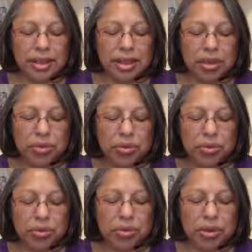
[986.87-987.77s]
up
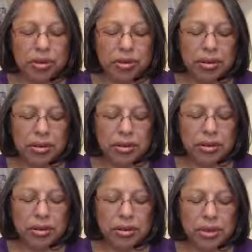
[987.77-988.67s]
through your
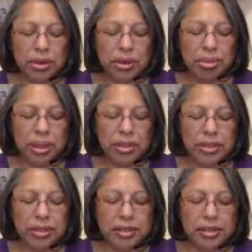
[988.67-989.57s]
solar
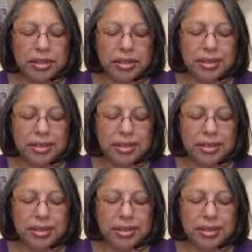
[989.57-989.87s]
plexus,